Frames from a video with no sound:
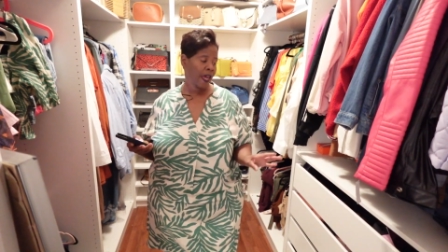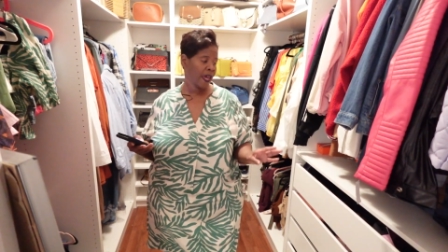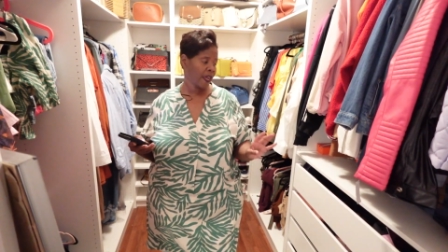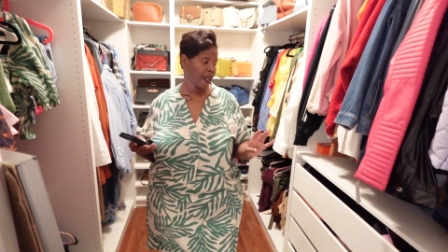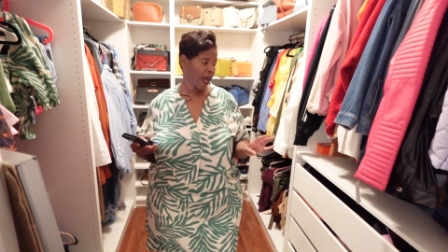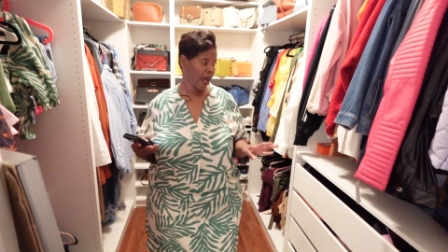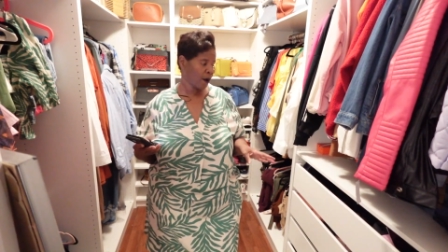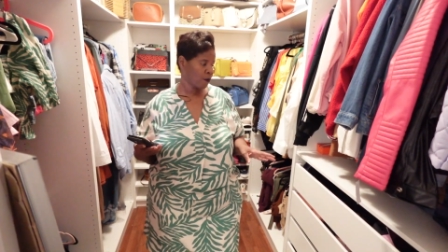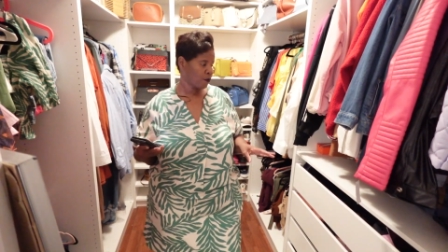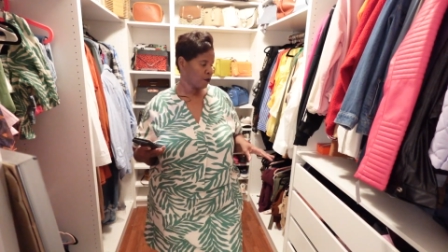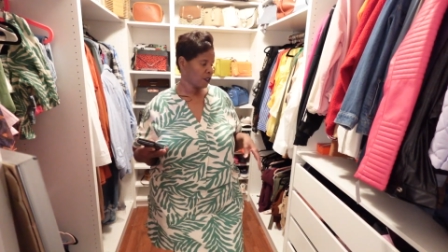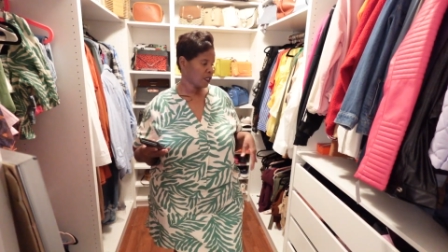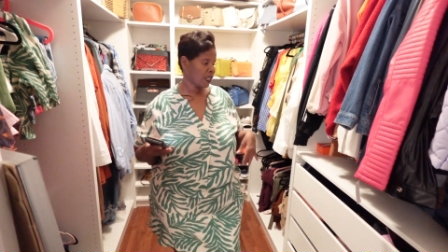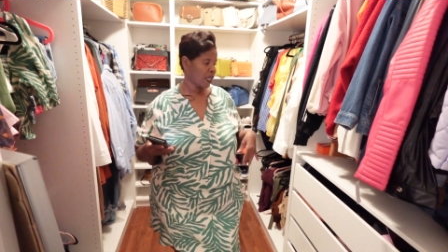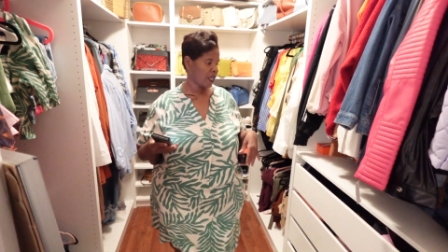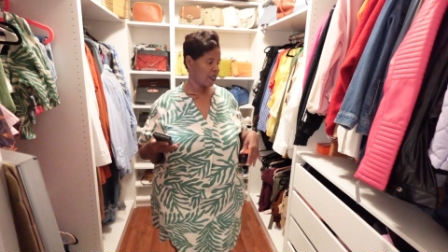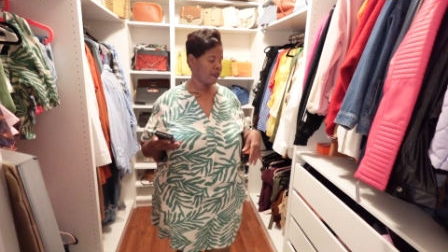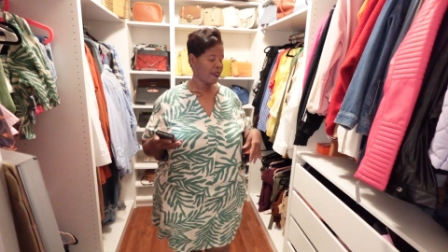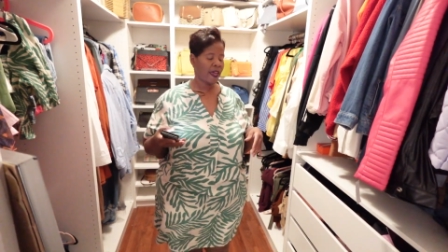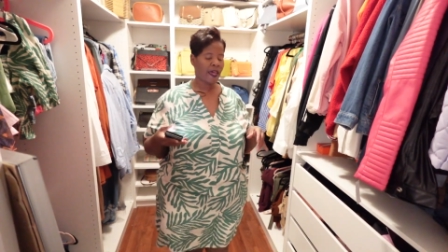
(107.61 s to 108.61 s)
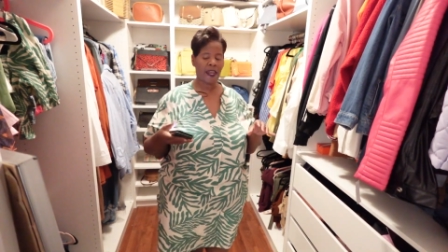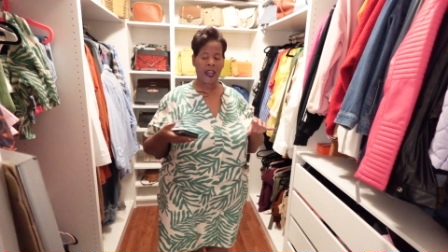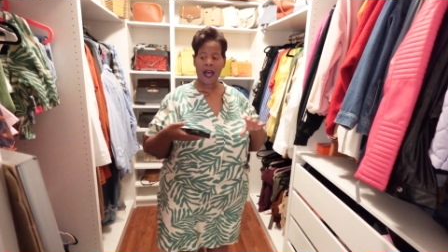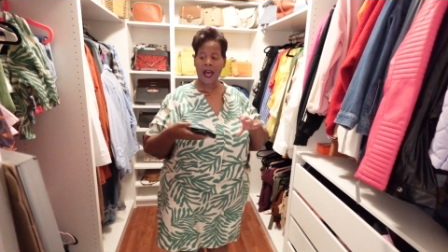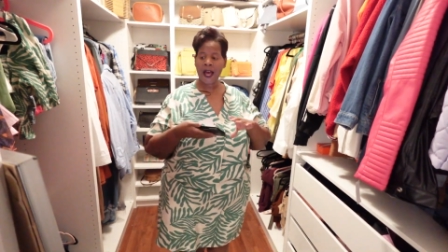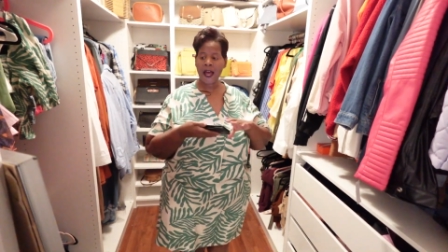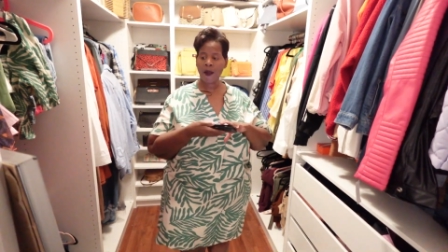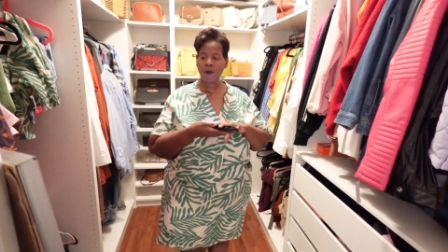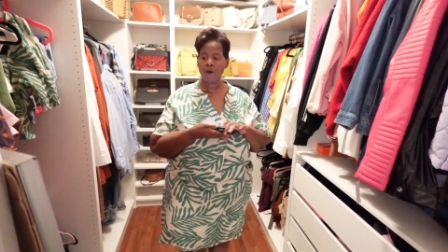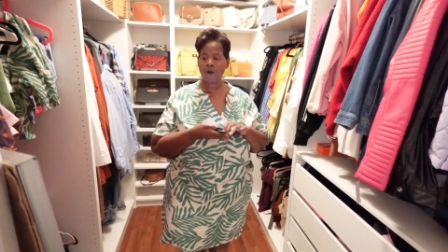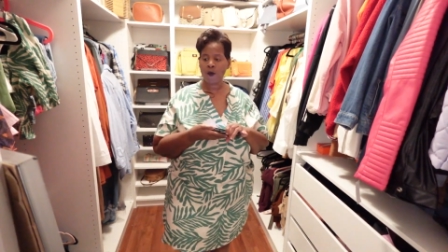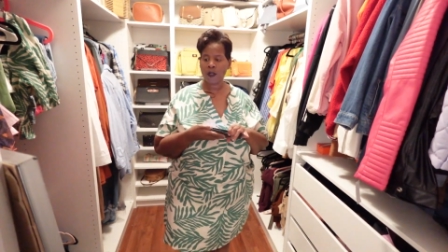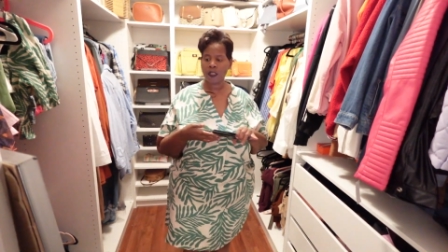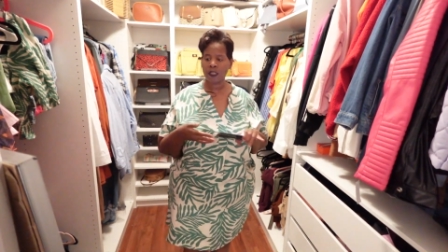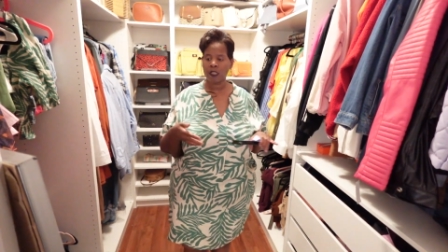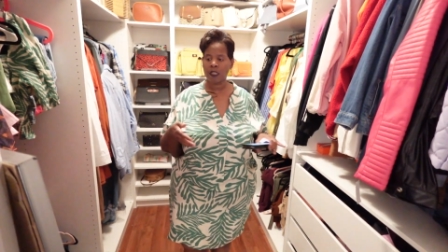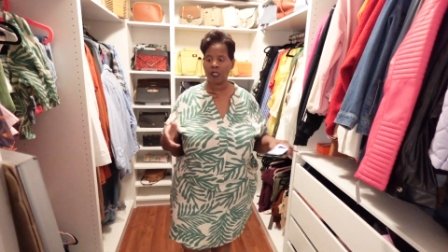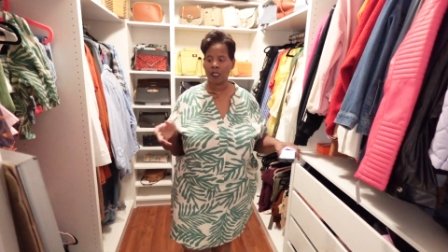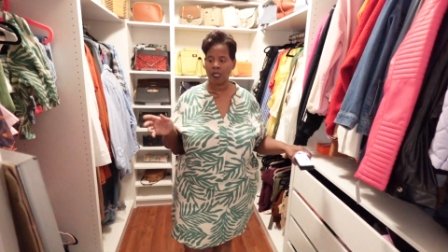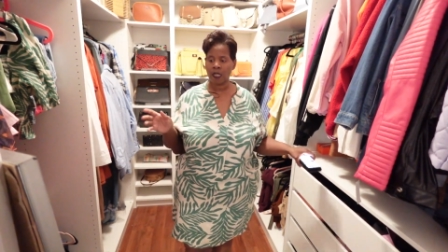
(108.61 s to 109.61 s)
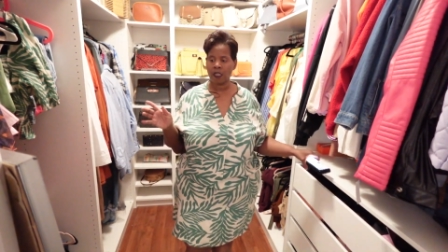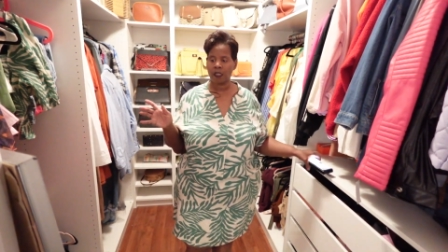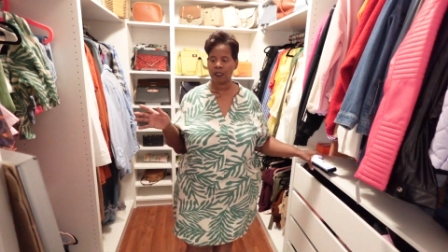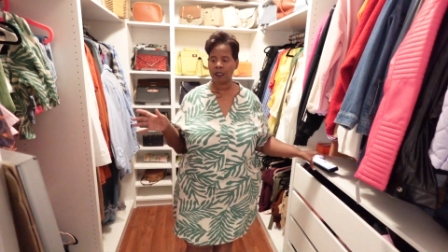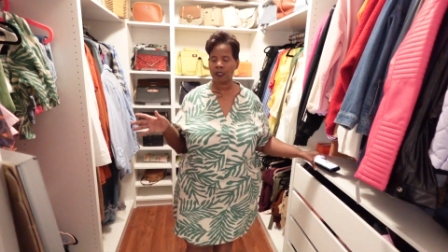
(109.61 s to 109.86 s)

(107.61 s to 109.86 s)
And I will say that I wanted to get a